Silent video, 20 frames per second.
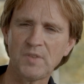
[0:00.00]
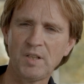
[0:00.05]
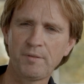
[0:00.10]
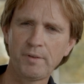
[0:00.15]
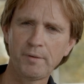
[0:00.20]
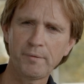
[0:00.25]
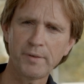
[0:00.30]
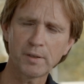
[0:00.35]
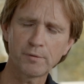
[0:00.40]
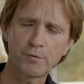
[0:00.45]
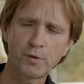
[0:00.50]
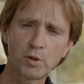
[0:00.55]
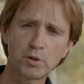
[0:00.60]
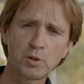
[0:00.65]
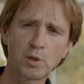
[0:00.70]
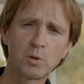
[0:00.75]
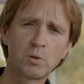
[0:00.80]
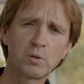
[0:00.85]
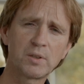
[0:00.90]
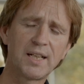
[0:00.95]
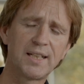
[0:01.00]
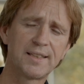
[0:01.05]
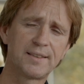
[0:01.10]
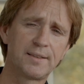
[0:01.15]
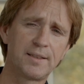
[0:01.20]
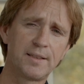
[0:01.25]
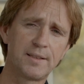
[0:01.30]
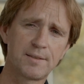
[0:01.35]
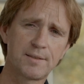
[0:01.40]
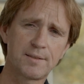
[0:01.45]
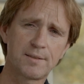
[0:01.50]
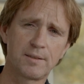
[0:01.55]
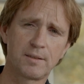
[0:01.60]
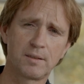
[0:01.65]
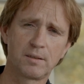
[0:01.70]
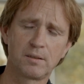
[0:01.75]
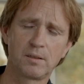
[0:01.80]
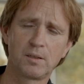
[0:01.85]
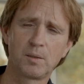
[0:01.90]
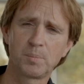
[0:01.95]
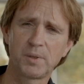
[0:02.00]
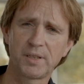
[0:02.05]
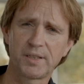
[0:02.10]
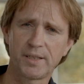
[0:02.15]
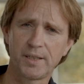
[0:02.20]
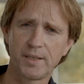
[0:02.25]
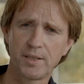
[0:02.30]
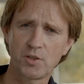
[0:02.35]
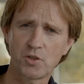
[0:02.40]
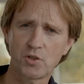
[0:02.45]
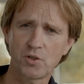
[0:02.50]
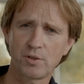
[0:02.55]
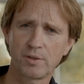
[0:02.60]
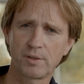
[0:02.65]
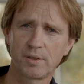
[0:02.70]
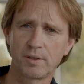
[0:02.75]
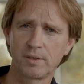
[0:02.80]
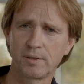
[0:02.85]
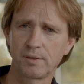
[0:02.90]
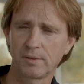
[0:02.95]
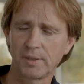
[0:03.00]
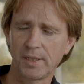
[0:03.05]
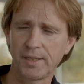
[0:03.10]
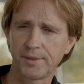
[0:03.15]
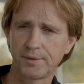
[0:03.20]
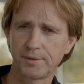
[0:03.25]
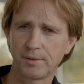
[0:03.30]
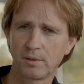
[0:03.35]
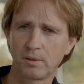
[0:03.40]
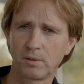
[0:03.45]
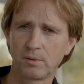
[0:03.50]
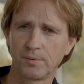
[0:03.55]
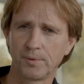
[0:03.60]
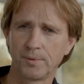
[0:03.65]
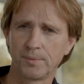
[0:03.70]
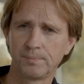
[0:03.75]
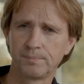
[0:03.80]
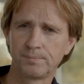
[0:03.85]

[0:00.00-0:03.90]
We will further look at this application later on.